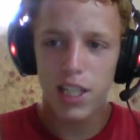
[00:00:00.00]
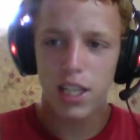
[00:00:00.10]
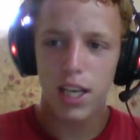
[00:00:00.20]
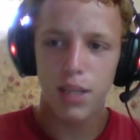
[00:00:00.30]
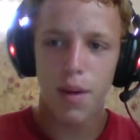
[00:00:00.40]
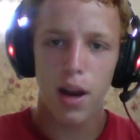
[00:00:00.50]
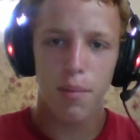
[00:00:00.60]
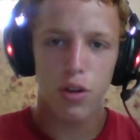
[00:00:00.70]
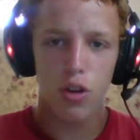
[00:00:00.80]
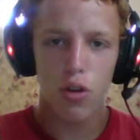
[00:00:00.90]
he's my
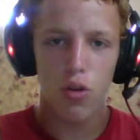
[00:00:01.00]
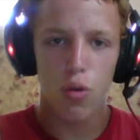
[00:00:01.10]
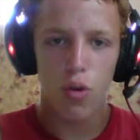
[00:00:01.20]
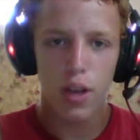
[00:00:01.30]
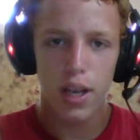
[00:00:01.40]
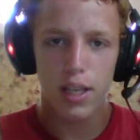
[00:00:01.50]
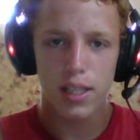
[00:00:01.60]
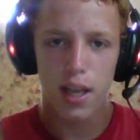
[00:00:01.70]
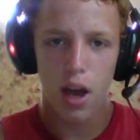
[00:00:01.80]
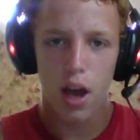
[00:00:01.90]
number 2.
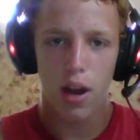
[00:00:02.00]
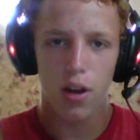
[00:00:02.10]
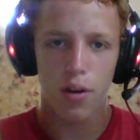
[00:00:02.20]
He's got